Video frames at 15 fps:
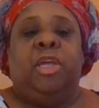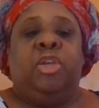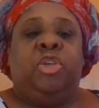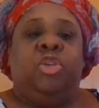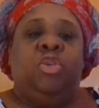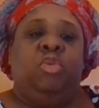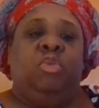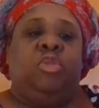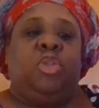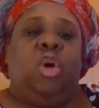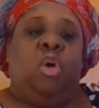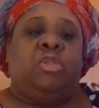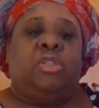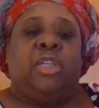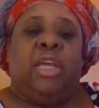You
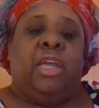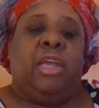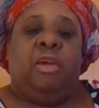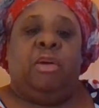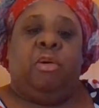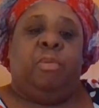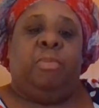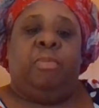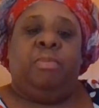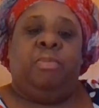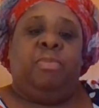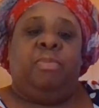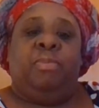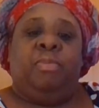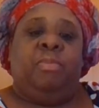talk to Him
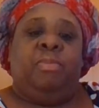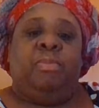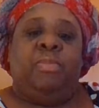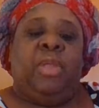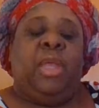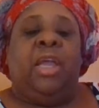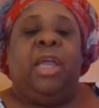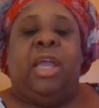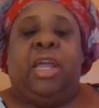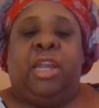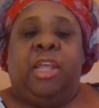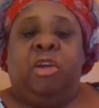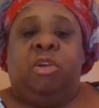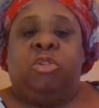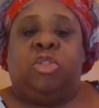and
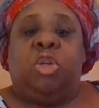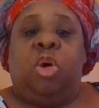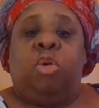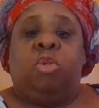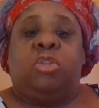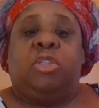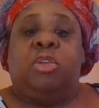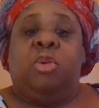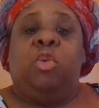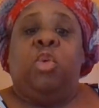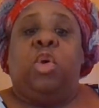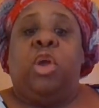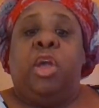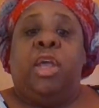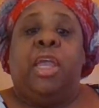He'll talk to
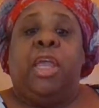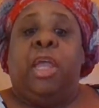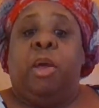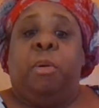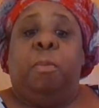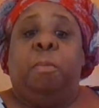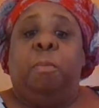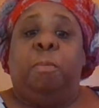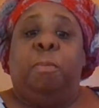Him.